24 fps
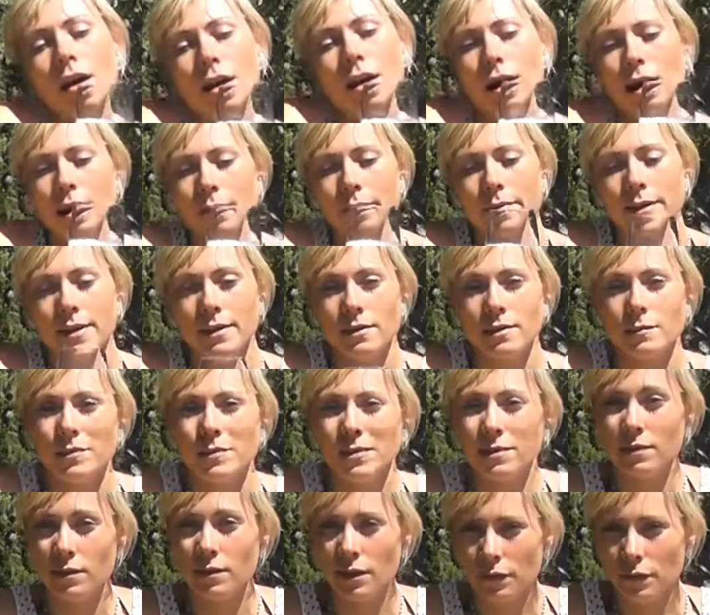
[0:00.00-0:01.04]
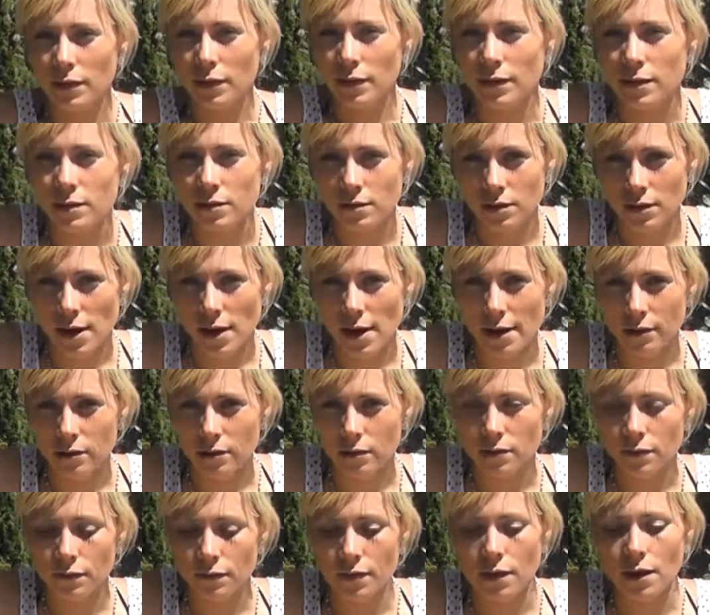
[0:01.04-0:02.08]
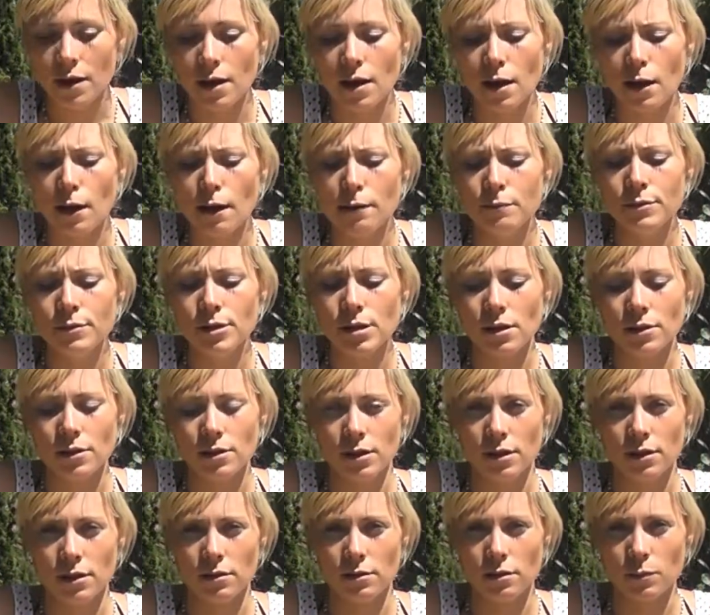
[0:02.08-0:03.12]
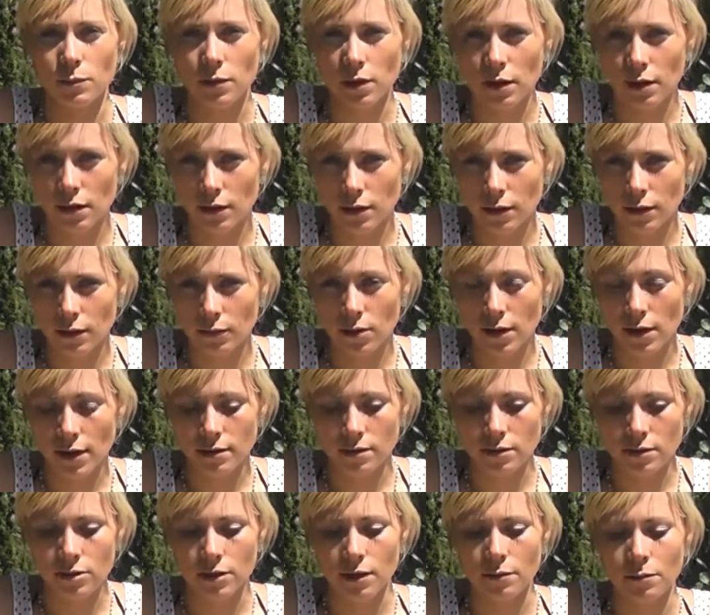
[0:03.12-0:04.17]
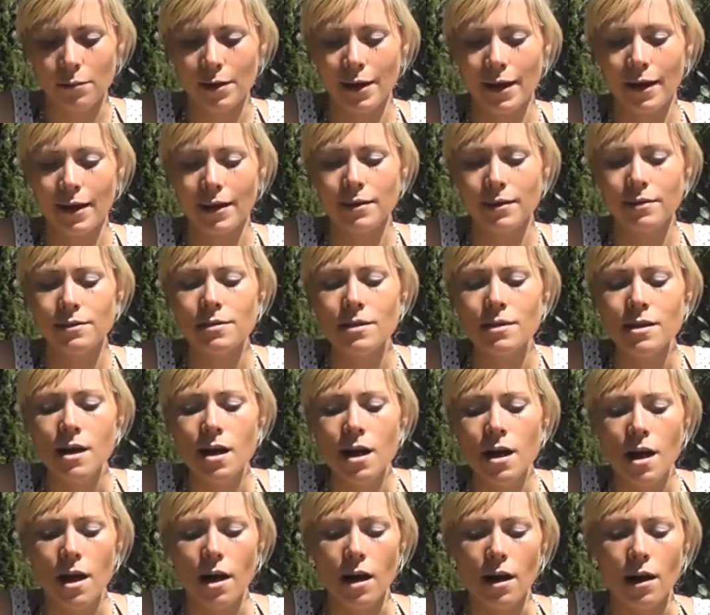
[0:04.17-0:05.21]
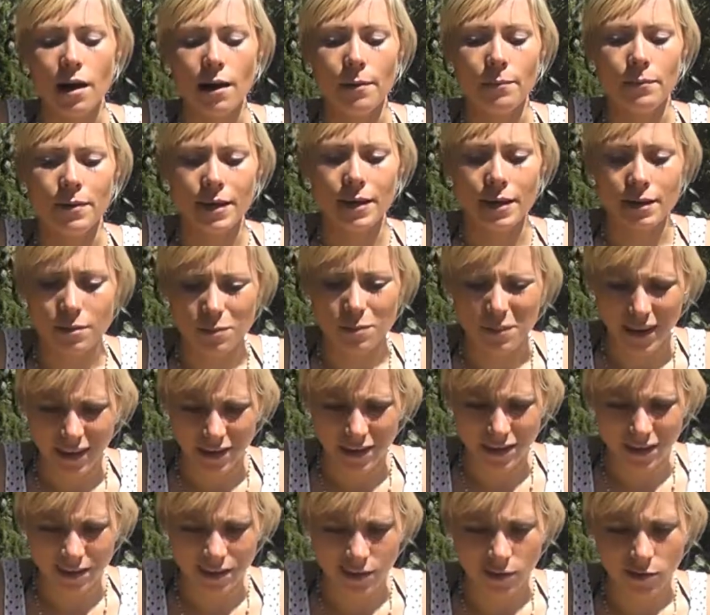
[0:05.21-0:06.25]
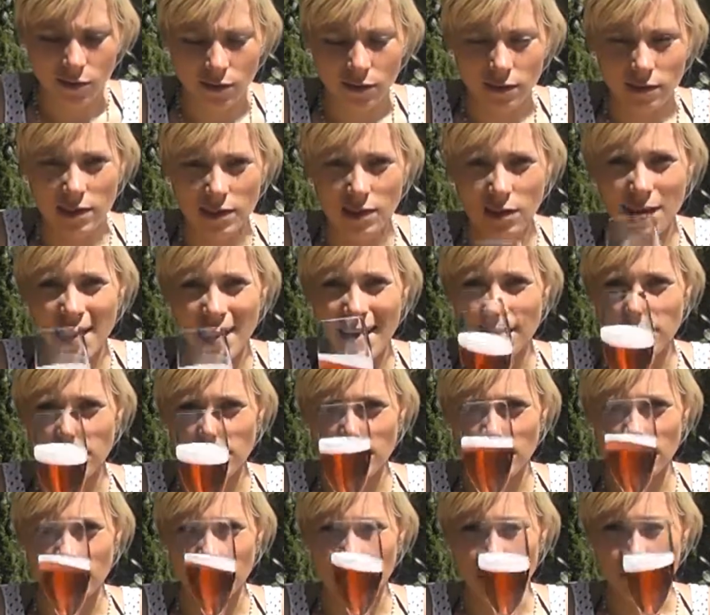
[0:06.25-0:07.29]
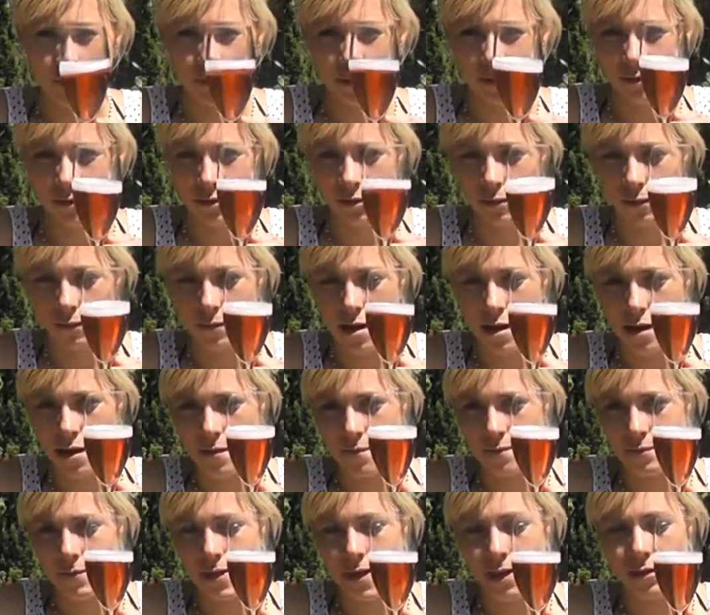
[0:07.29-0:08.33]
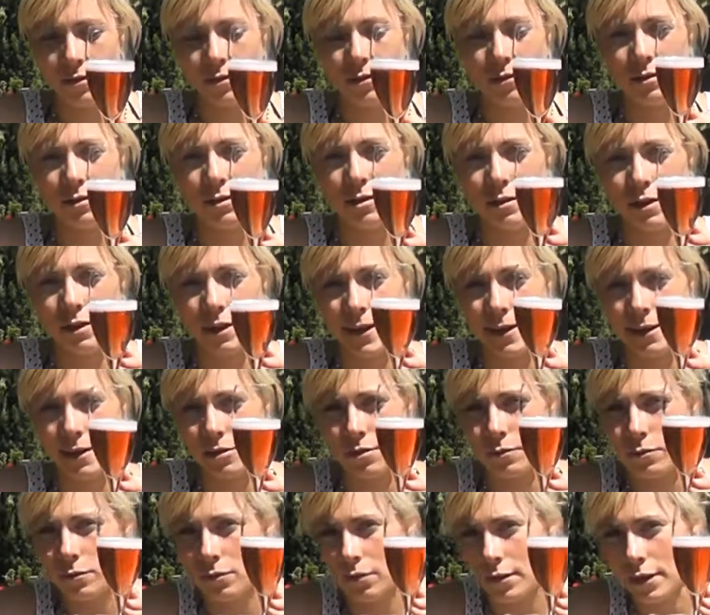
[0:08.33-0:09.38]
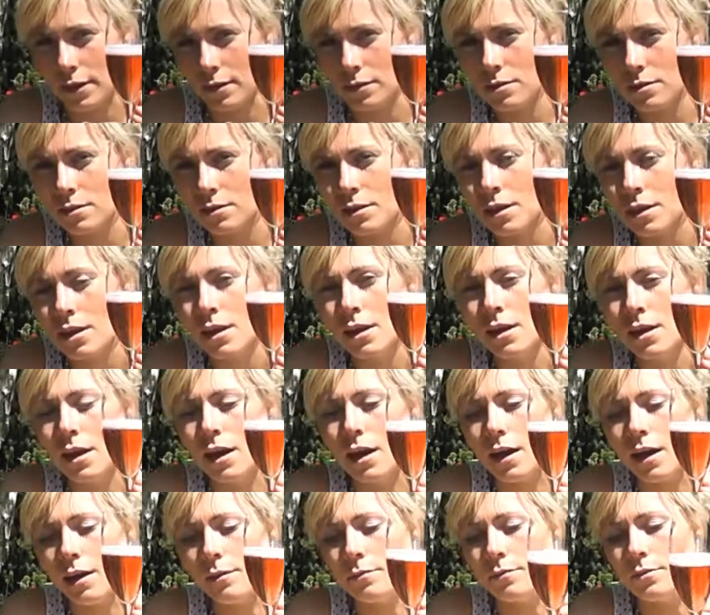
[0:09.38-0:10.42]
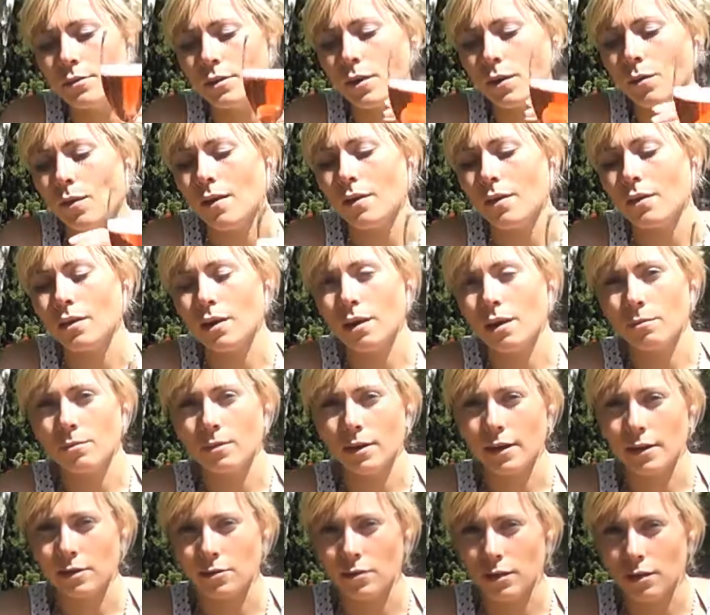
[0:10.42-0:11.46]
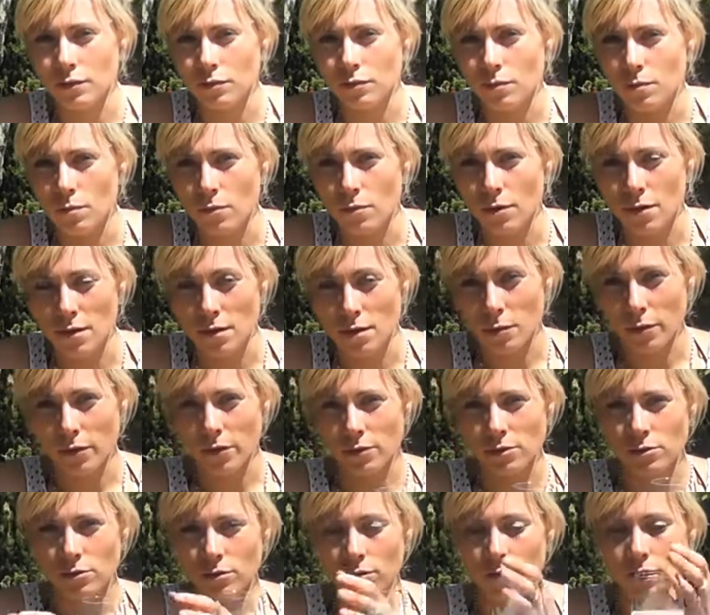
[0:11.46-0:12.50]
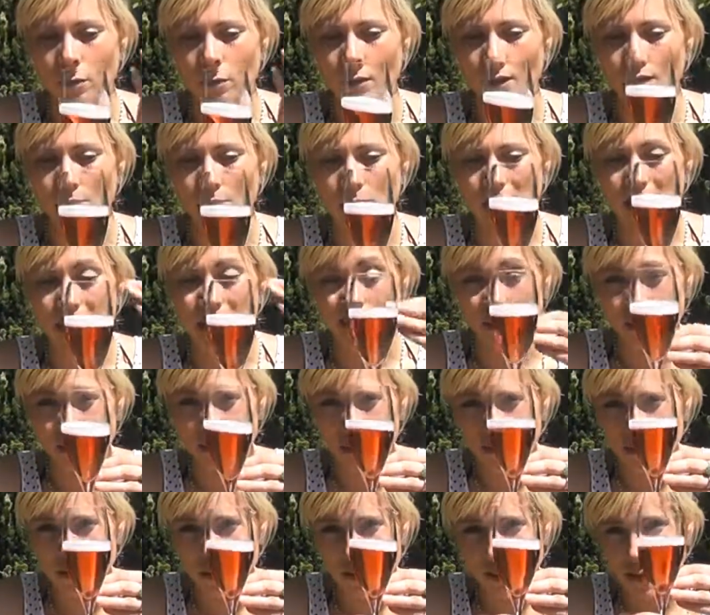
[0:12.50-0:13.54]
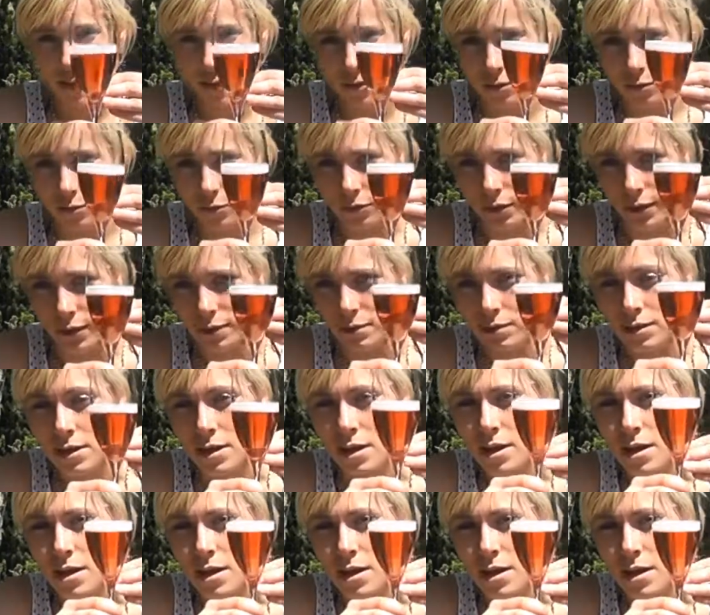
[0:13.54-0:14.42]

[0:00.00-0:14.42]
It's specifically designed for judging sparkling wines and champagnes. It's basically got little etchings in the bottom, and they're called nucleation points. So when the carbon dioxide from within the bottle hits the nucleation points,